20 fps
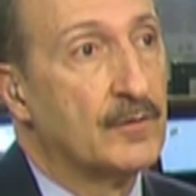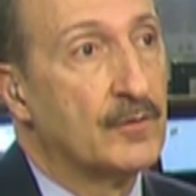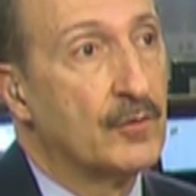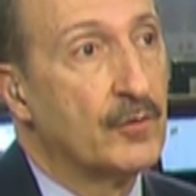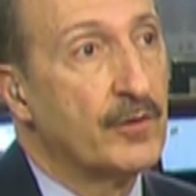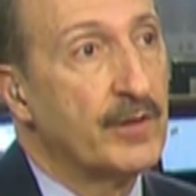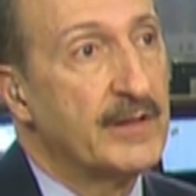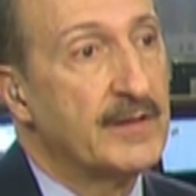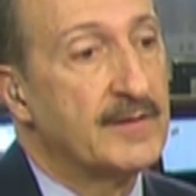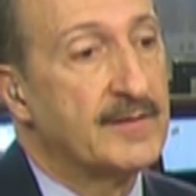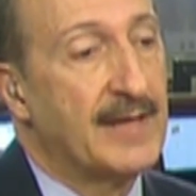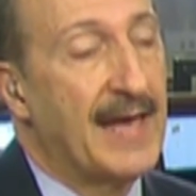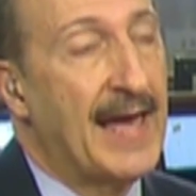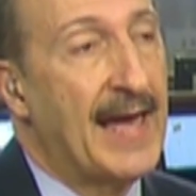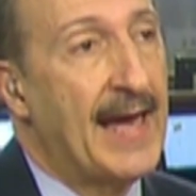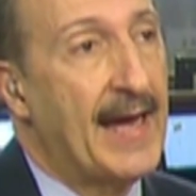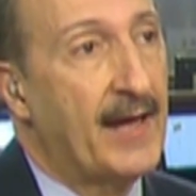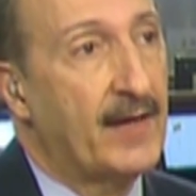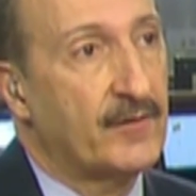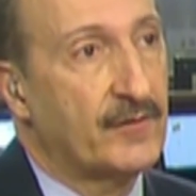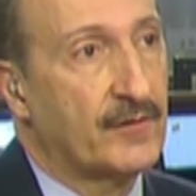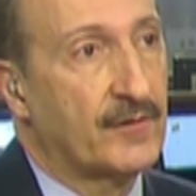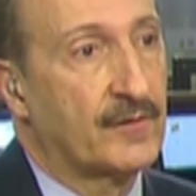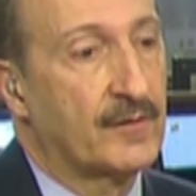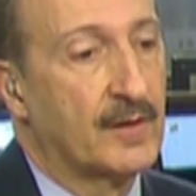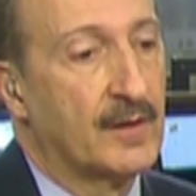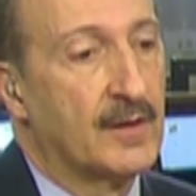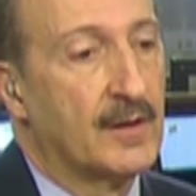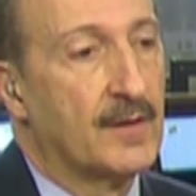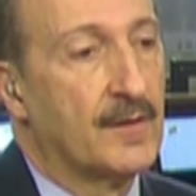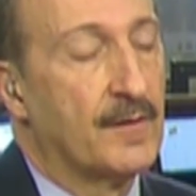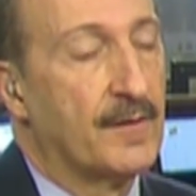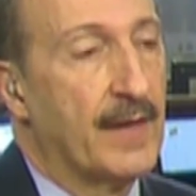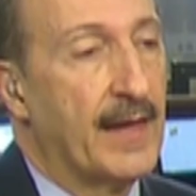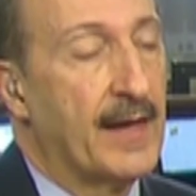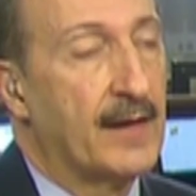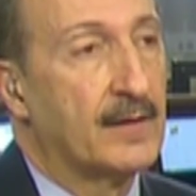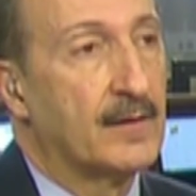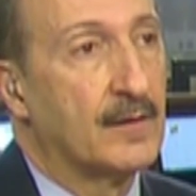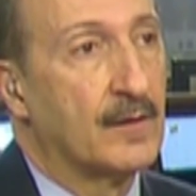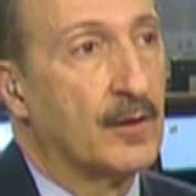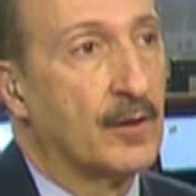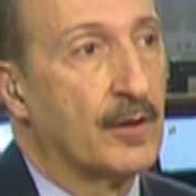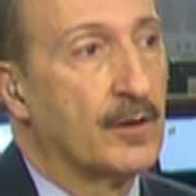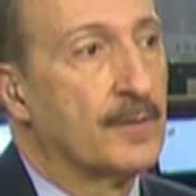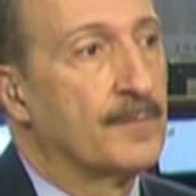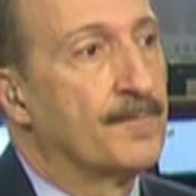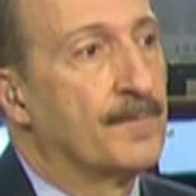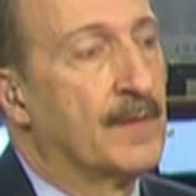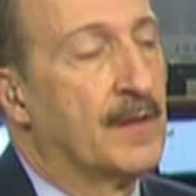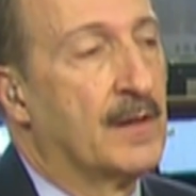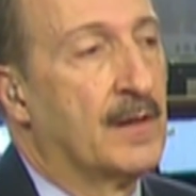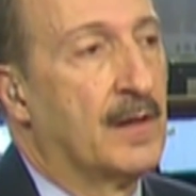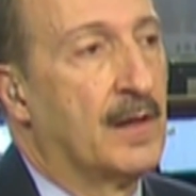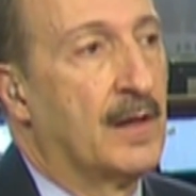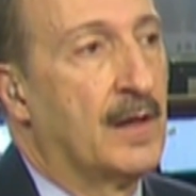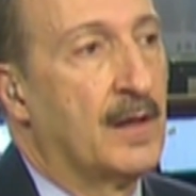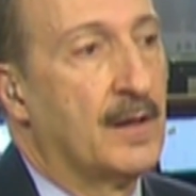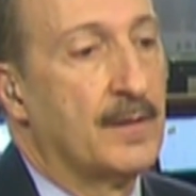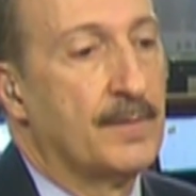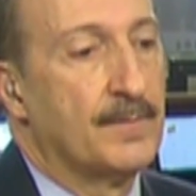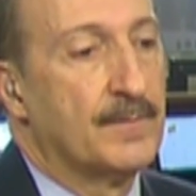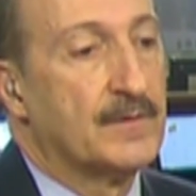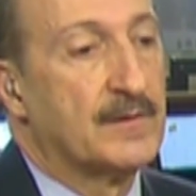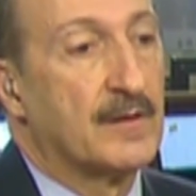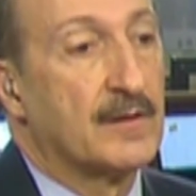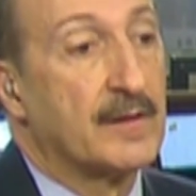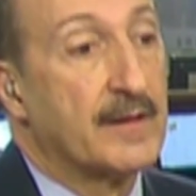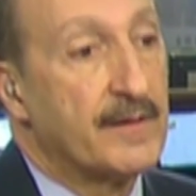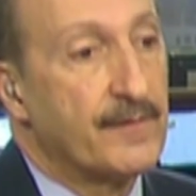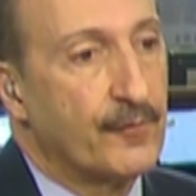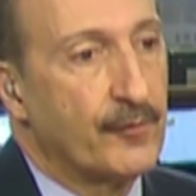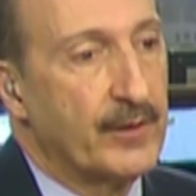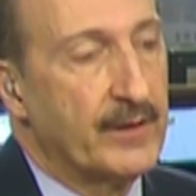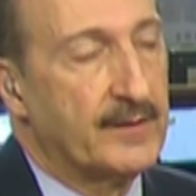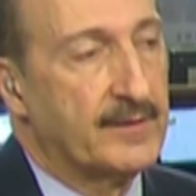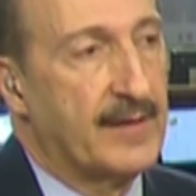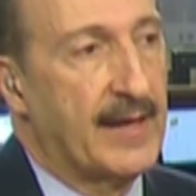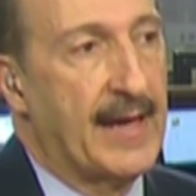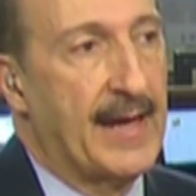doing tasks that are uh, delivery